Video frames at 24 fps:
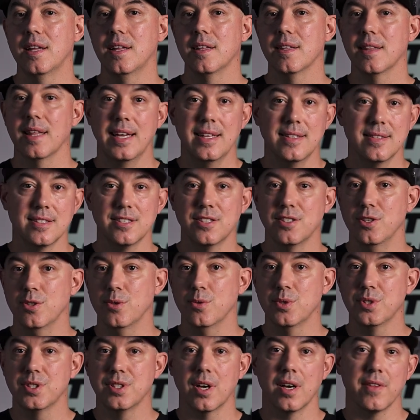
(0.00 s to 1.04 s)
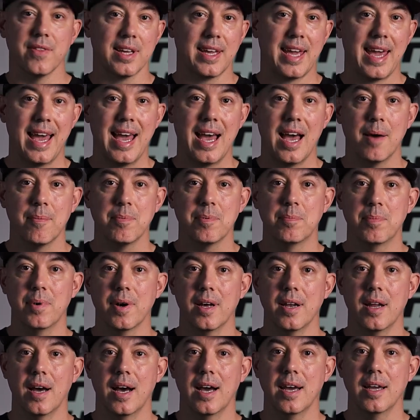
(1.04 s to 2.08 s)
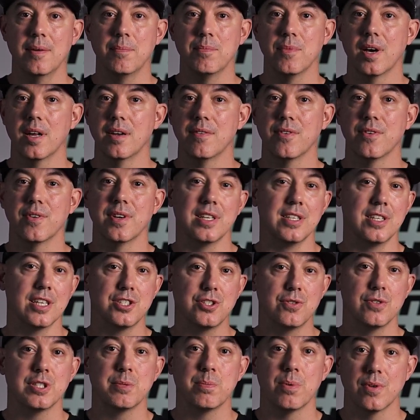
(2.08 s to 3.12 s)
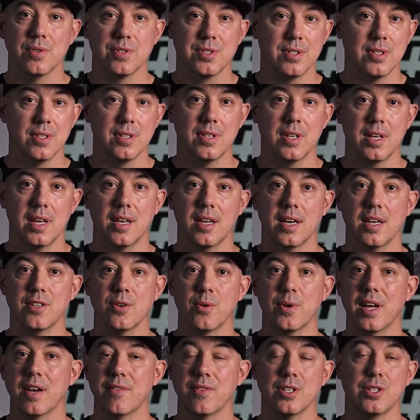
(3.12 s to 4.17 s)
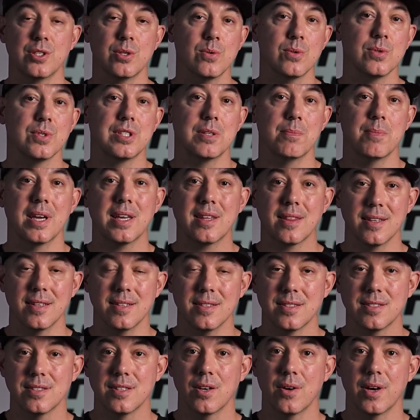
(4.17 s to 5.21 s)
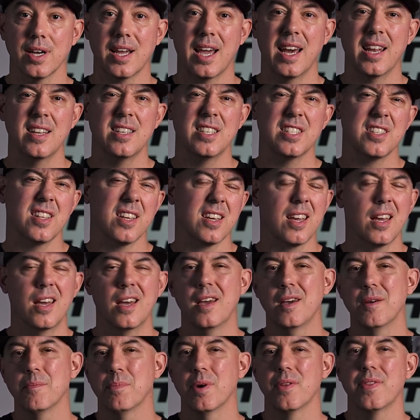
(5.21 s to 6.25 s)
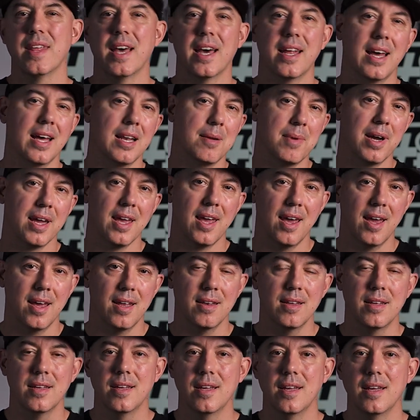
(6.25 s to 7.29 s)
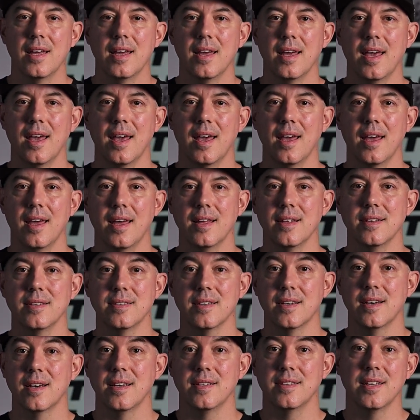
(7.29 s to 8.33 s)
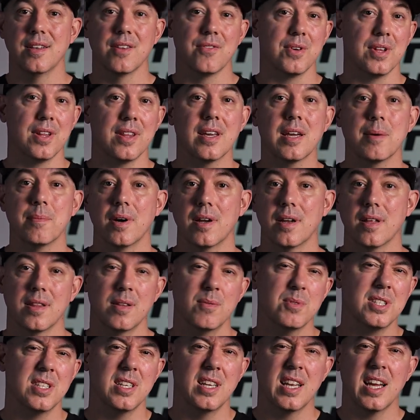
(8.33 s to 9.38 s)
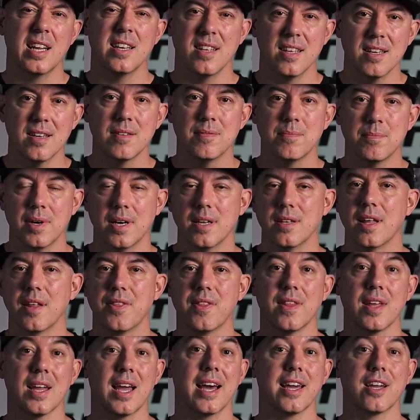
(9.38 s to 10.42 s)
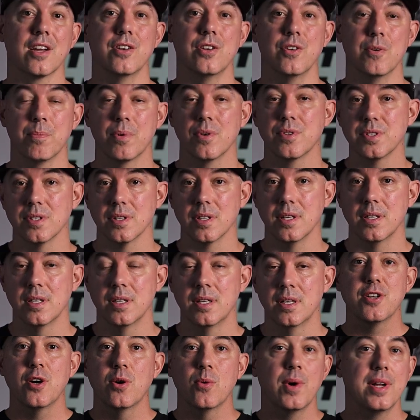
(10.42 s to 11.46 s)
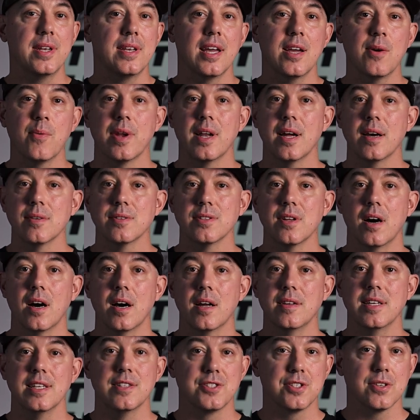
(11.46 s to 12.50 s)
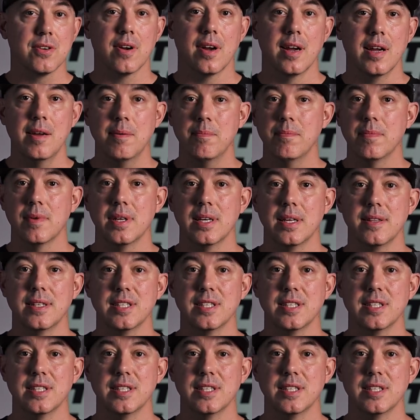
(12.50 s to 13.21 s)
lens used on the cap, but I am not a very industrious person and I don't have the tools to make these. So I kind of just like put that out of my head and didn't really think about it. It was a neat idea, but nothing I could do personally. So one day when I was on Instagram,